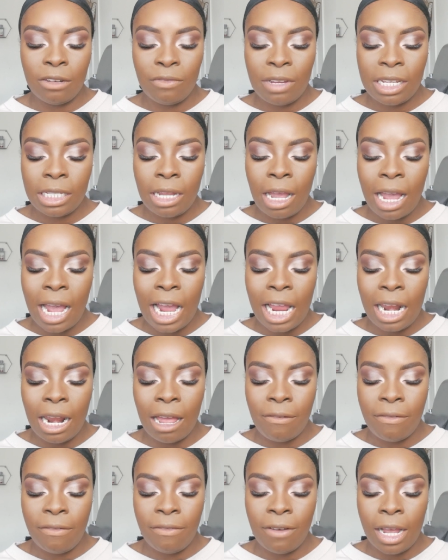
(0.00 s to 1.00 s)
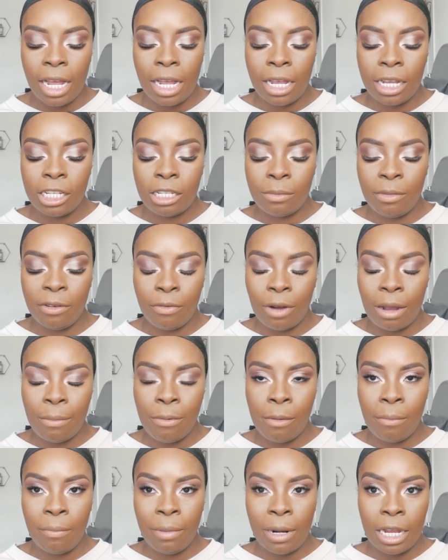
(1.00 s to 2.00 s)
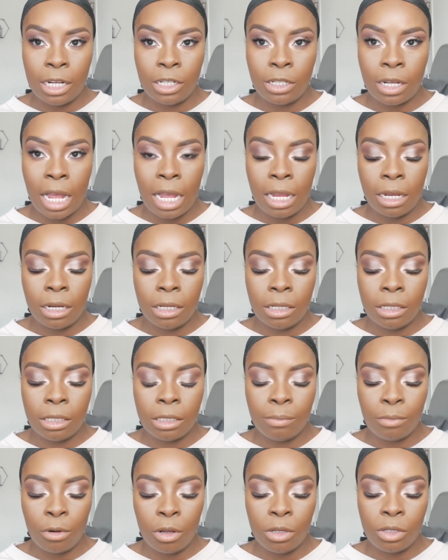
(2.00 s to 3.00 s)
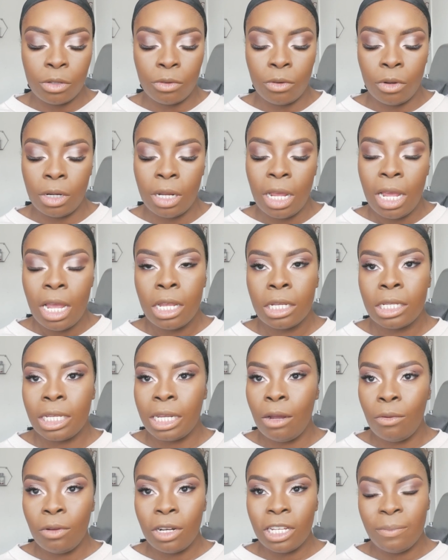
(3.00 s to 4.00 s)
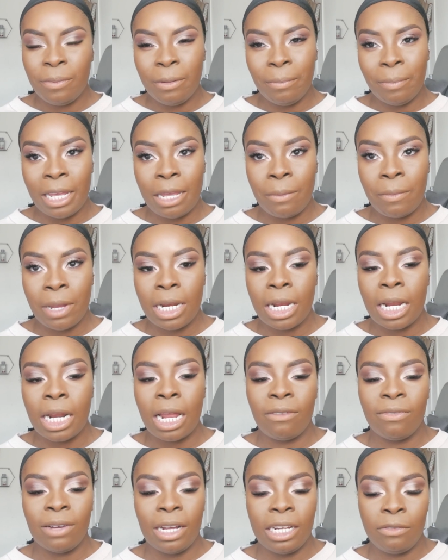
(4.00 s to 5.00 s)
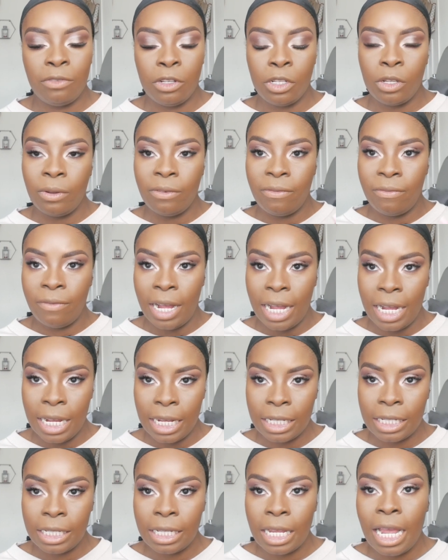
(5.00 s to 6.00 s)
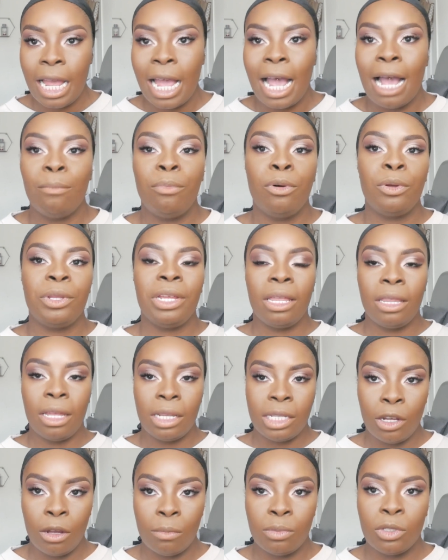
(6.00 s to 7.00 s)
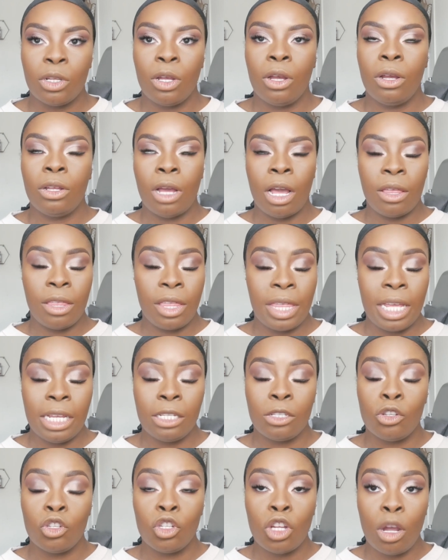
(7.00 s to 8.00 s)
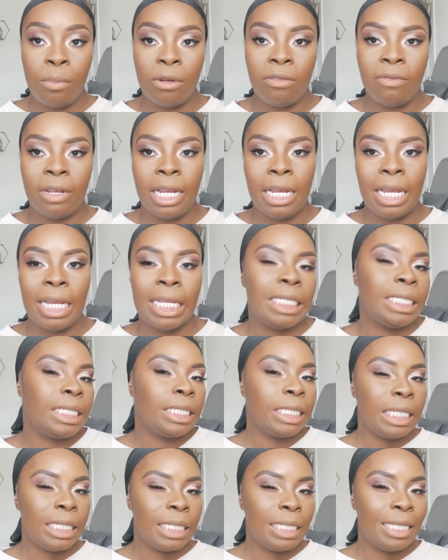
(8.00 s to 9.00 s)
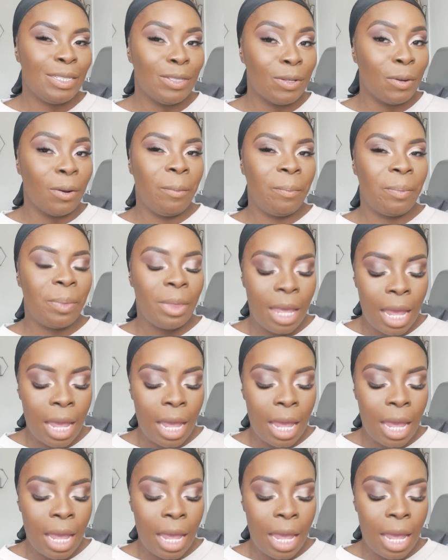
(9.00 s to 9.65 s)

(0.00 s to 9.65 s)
And the reason I highlight first before I put blush and bronzer on, because I don't want it to be beaming, and I find if you do it first and put the other things on top of it, it's not.